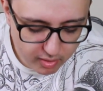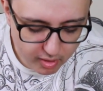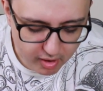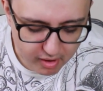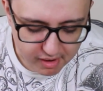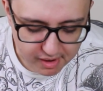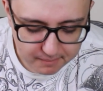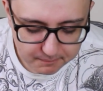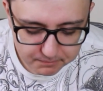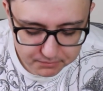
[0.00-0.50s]

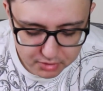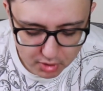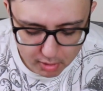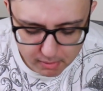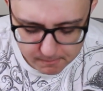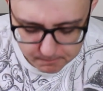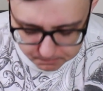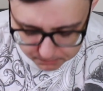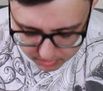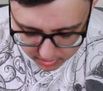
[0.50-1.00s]
Alright,
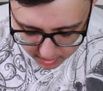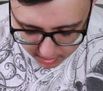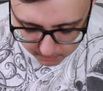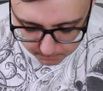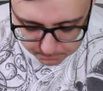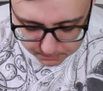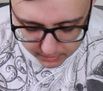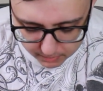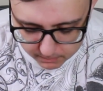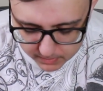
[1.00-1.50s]
so
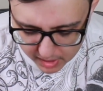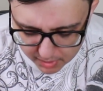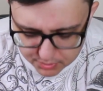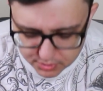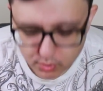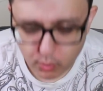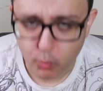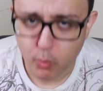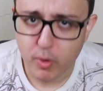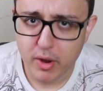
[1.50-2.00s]
that was
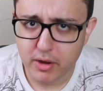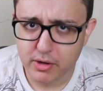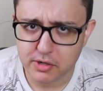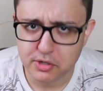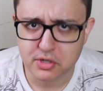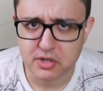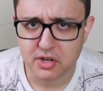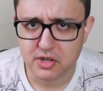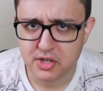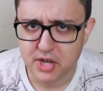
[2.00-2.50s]
the
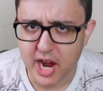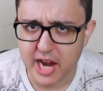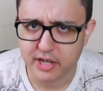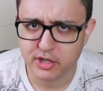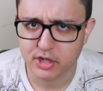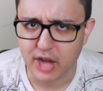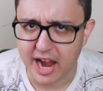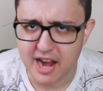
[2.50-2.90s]
weirdest texture.